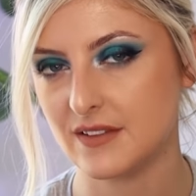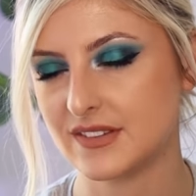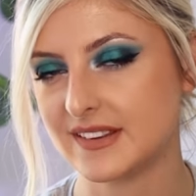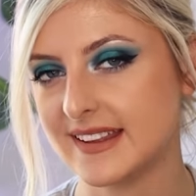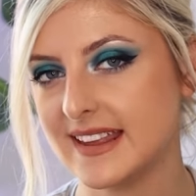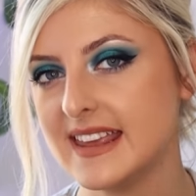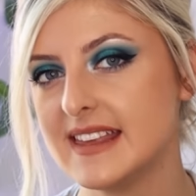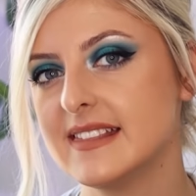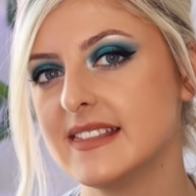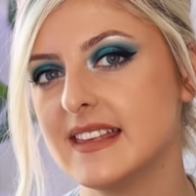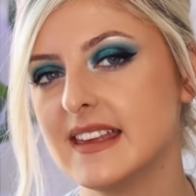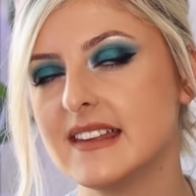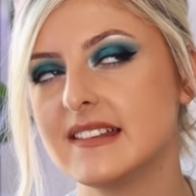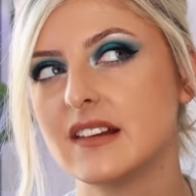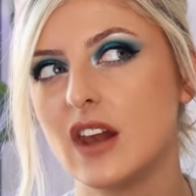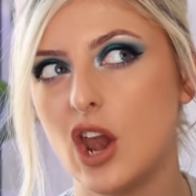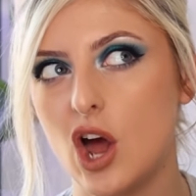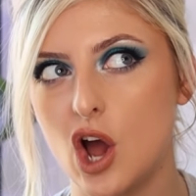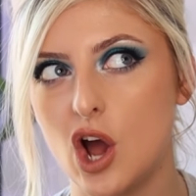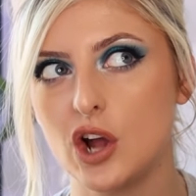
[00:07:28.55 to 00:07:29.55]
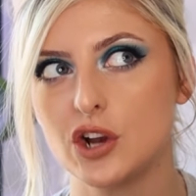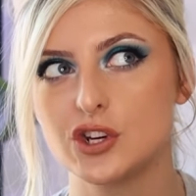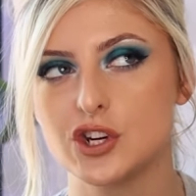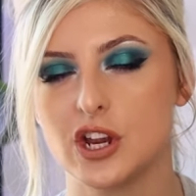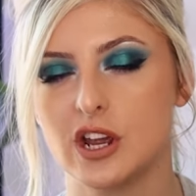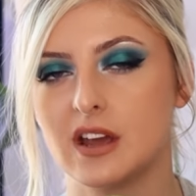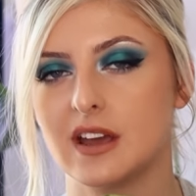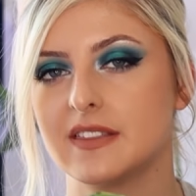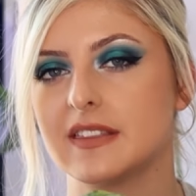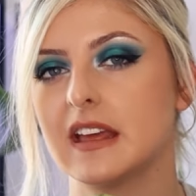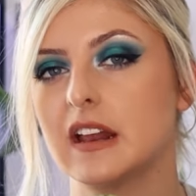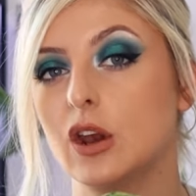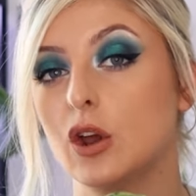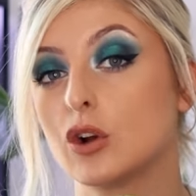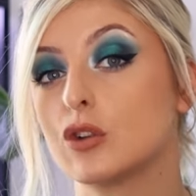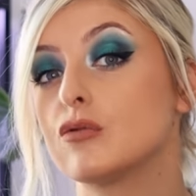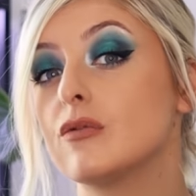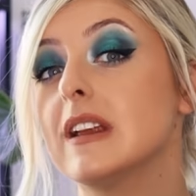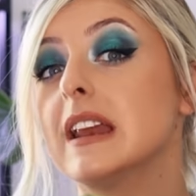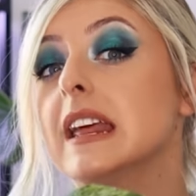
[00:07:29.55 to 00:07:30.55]
I've seen these larger and they
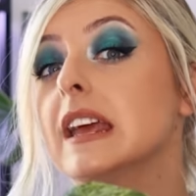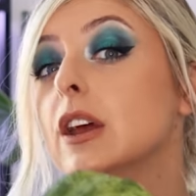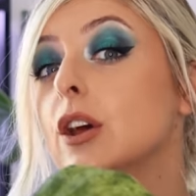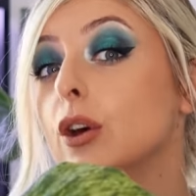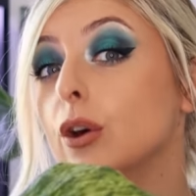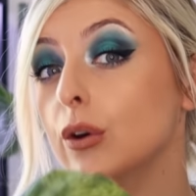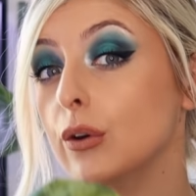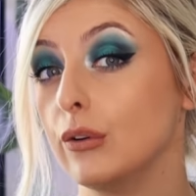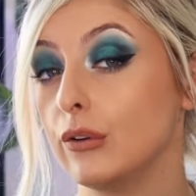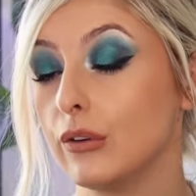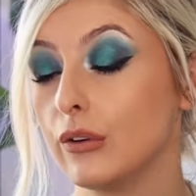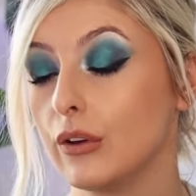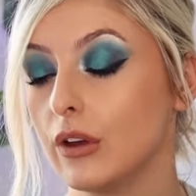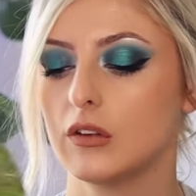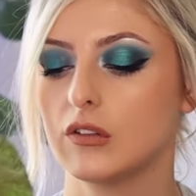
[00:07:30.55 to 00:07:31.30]
look really good.